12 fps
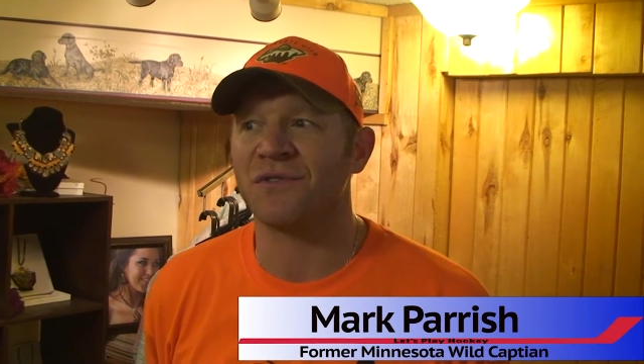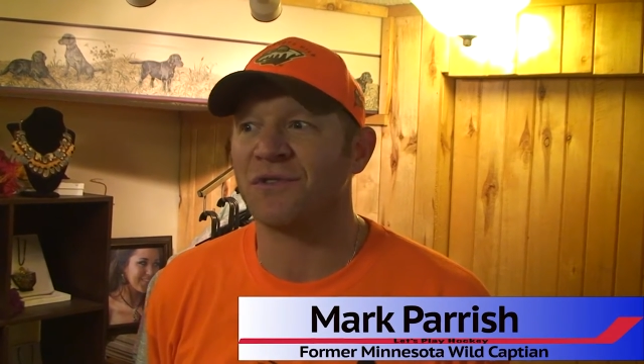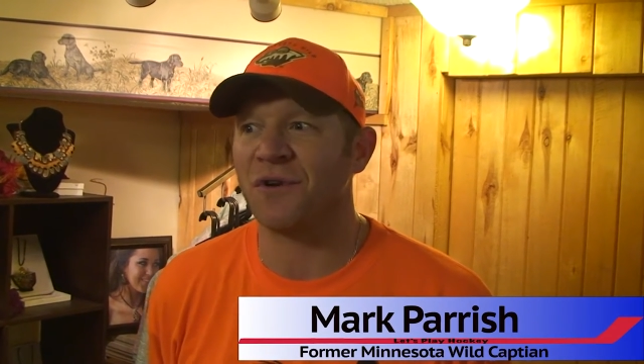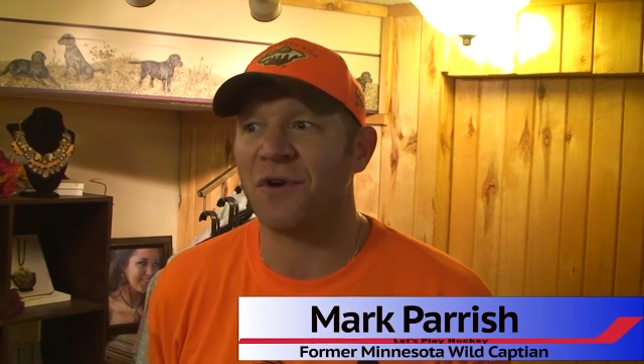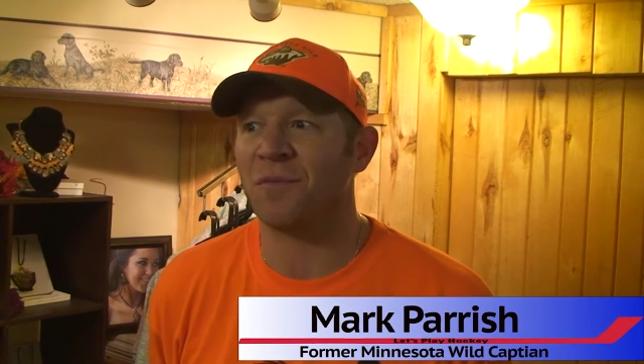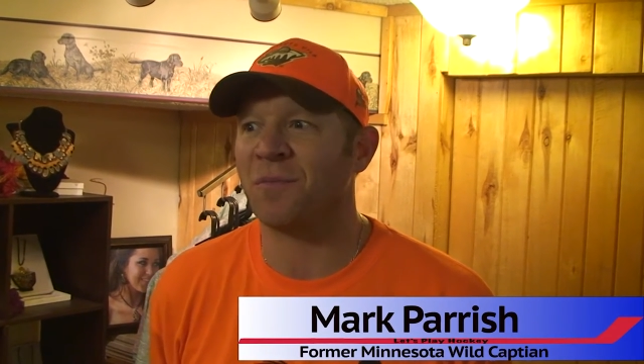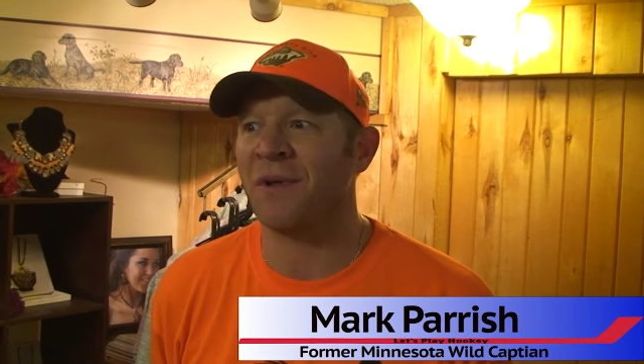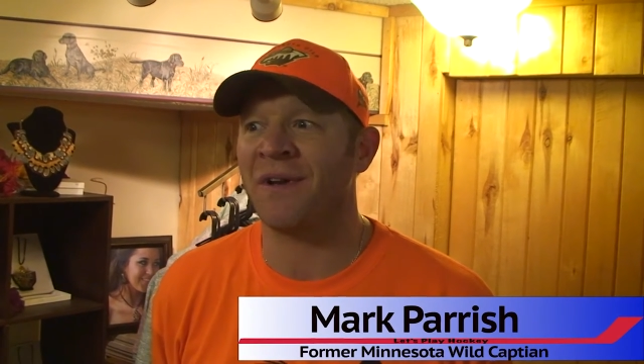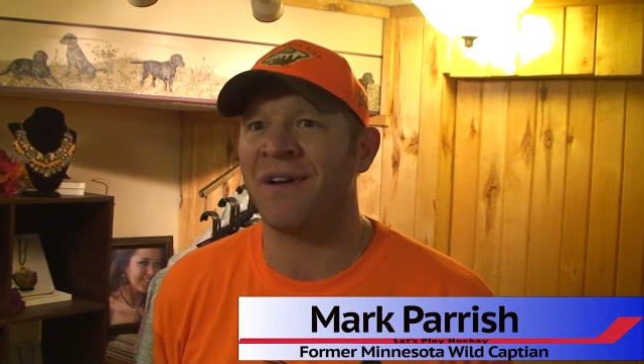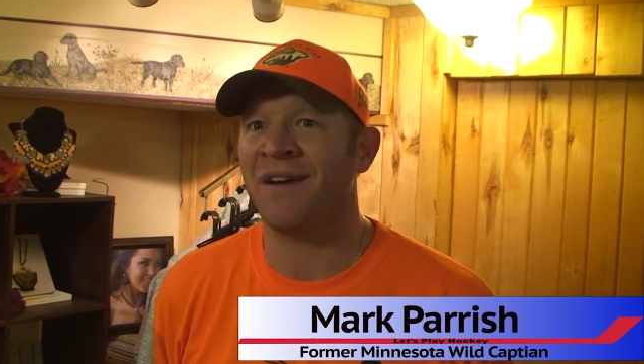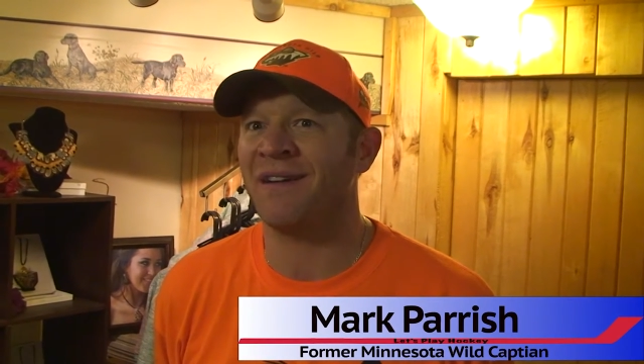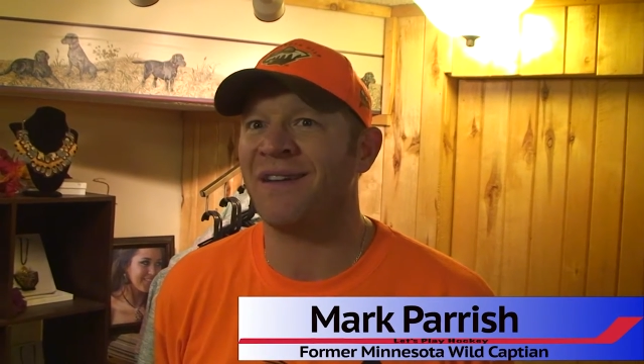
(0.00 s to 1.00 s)
started
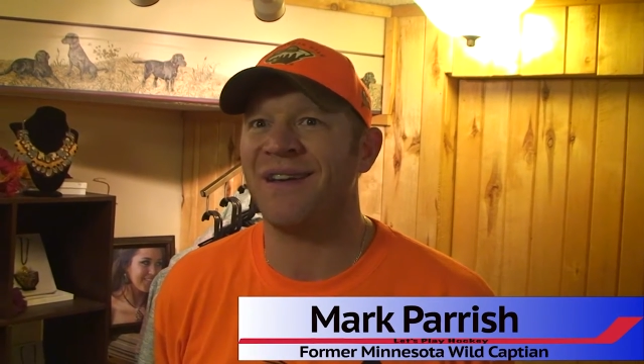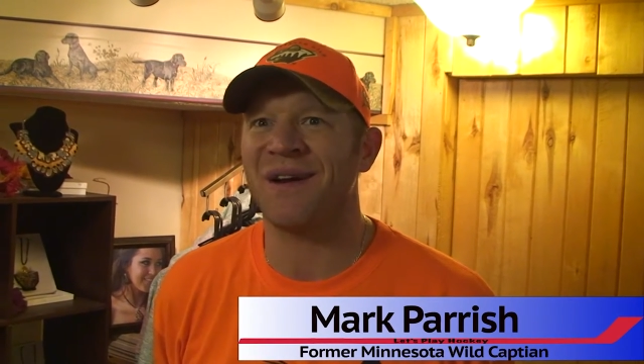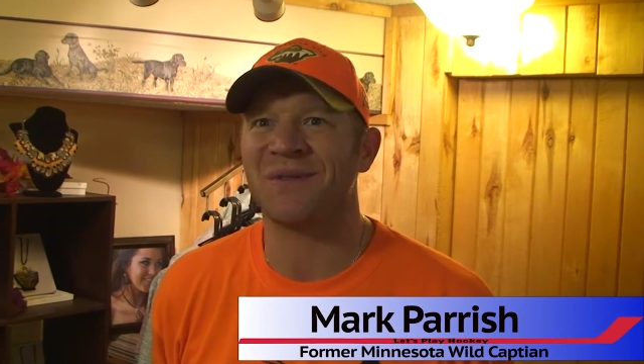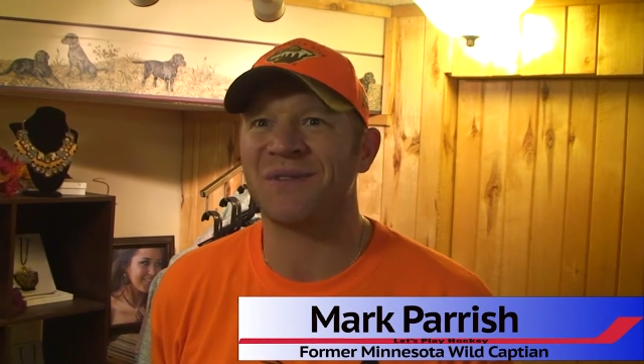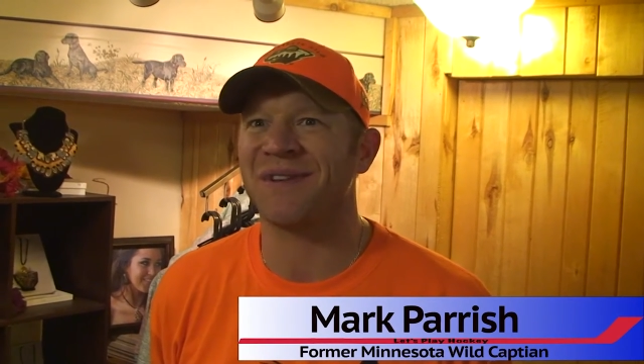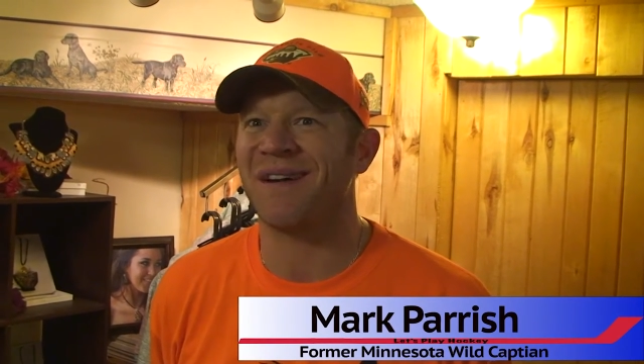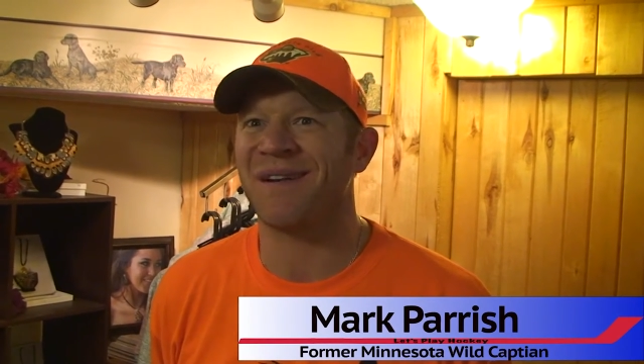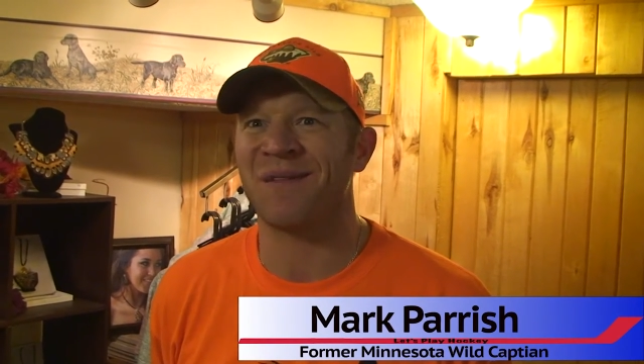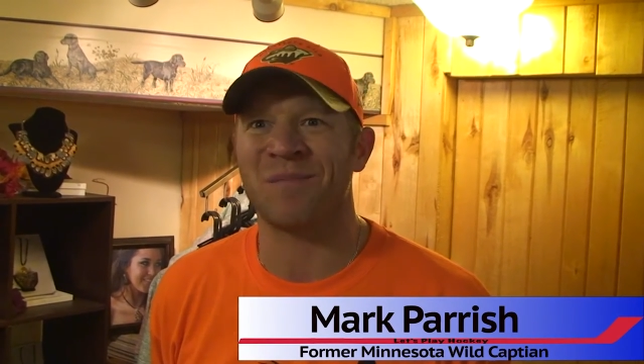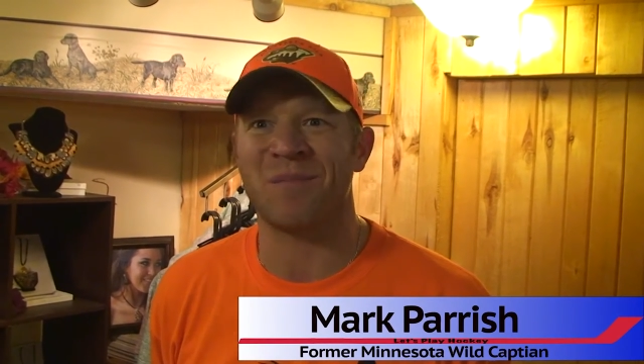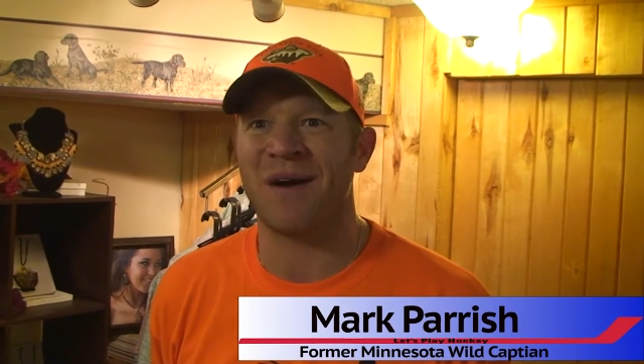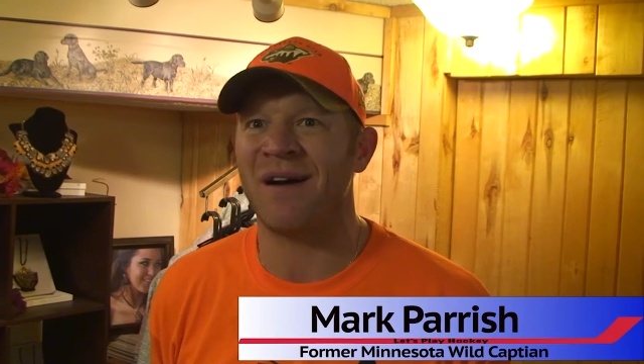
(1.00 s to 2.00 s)
playing hockey
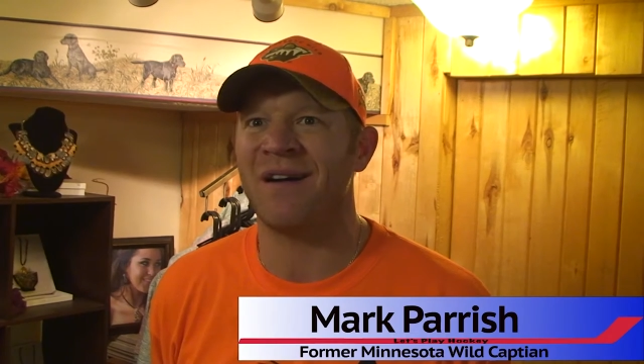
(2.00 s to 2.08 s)
outside on the